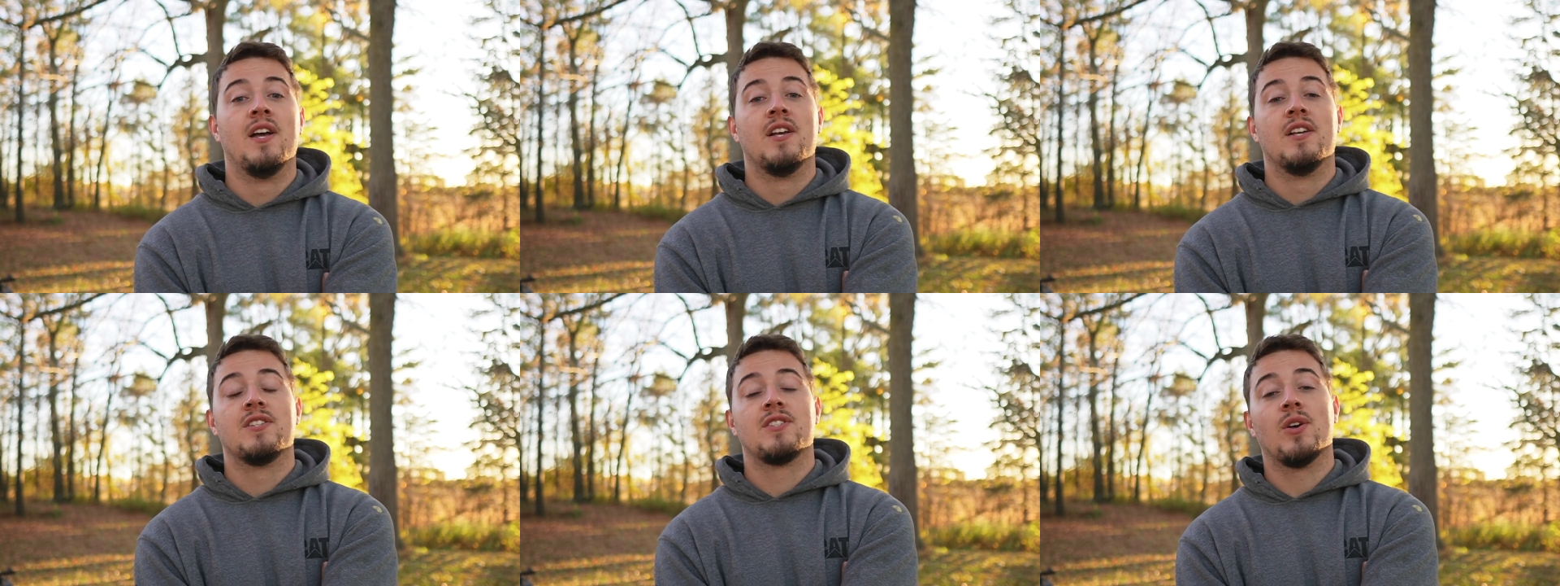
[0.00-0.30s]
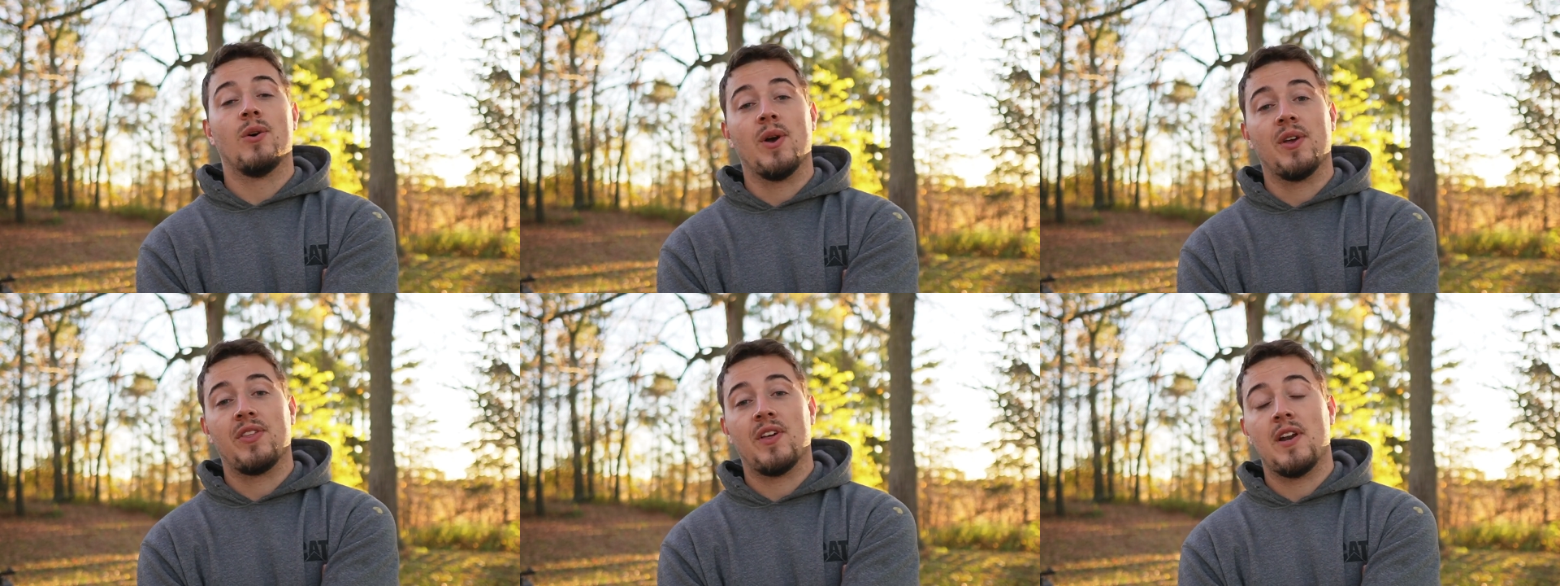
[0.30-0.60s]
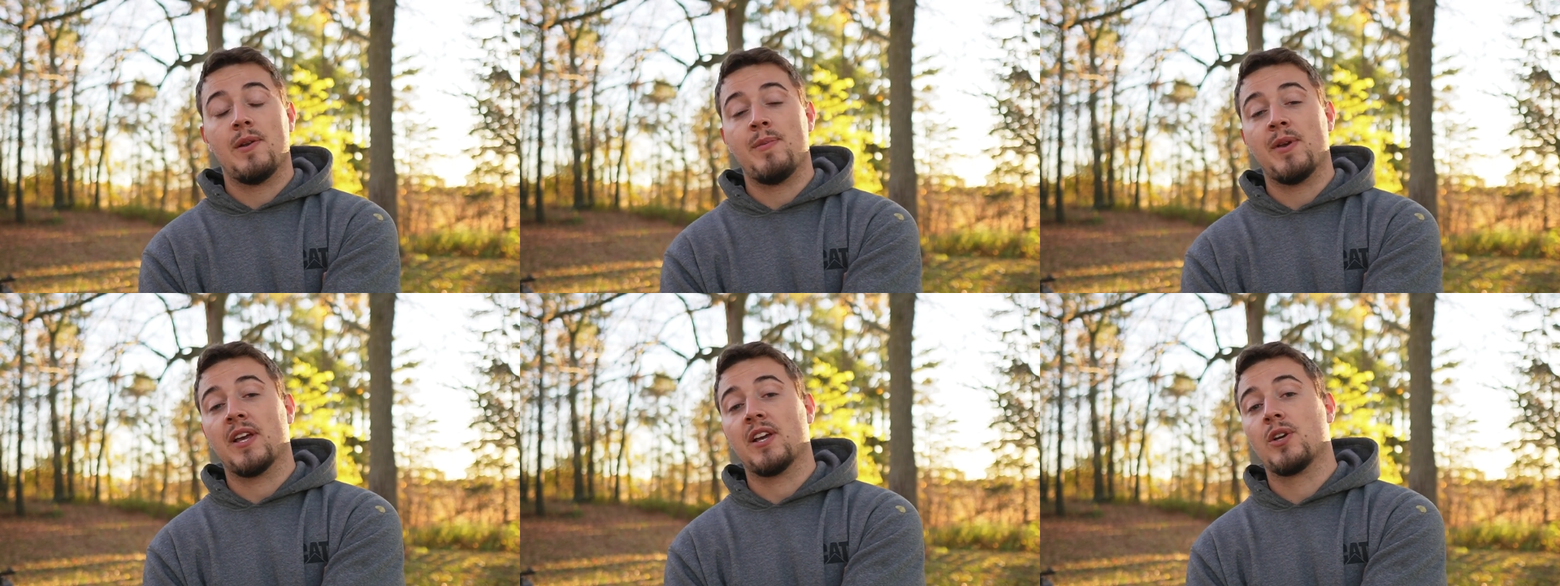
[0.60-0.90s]
So I thought
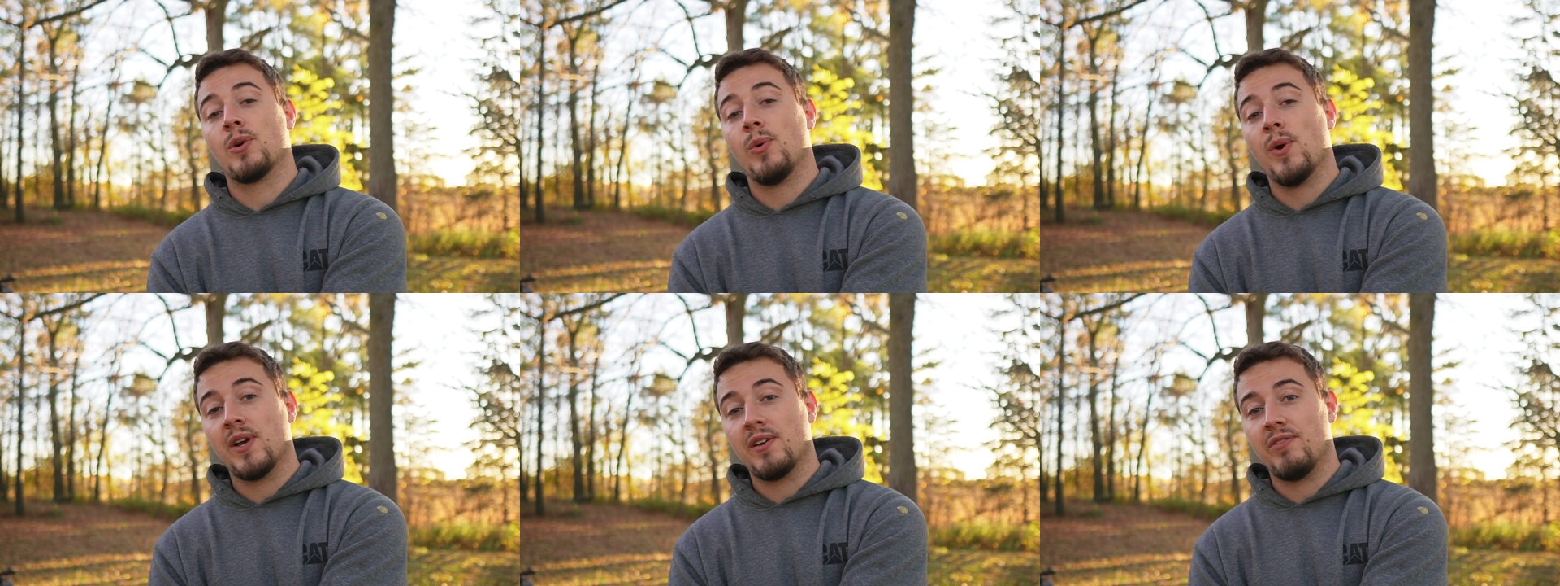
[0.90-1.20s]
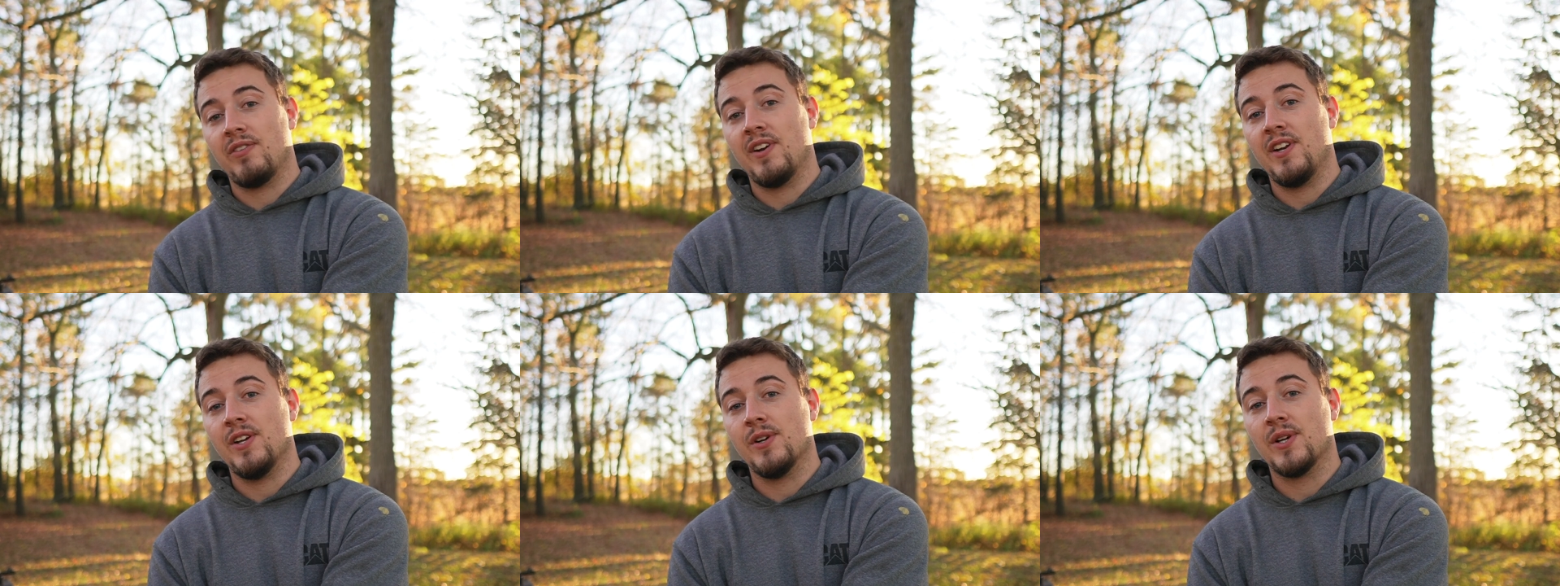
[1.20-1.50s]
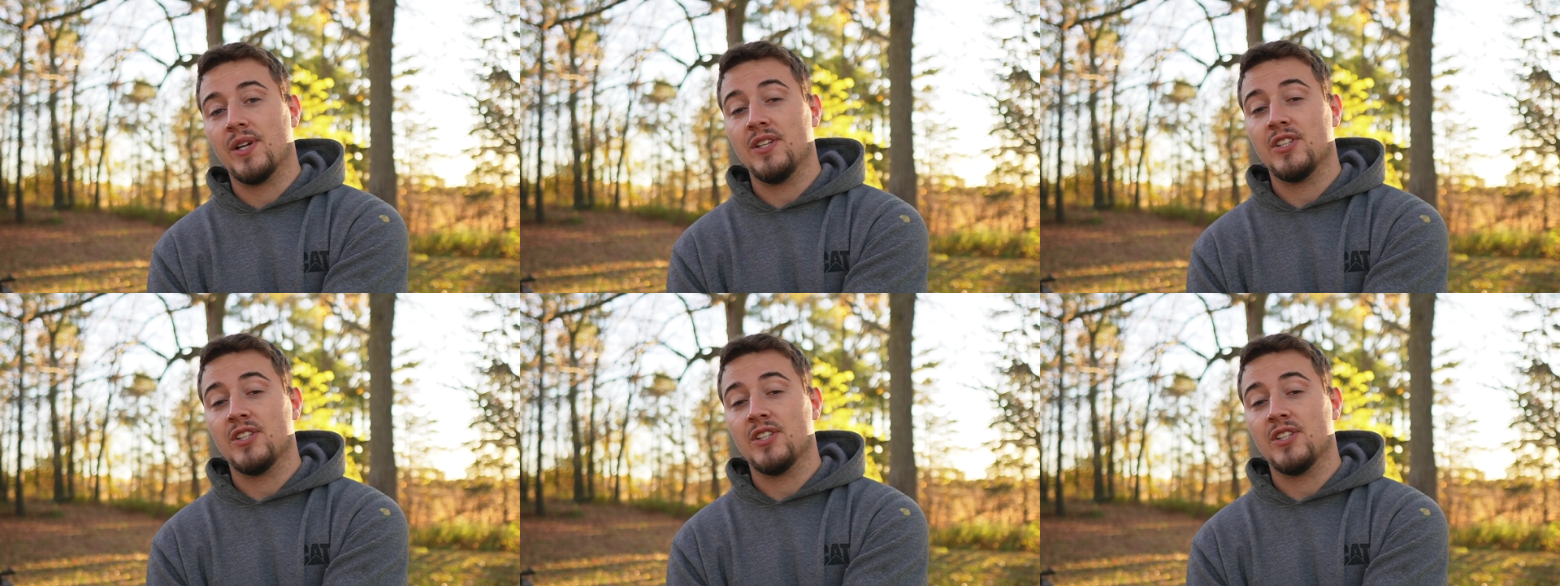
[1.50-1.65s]
I'd make a quick video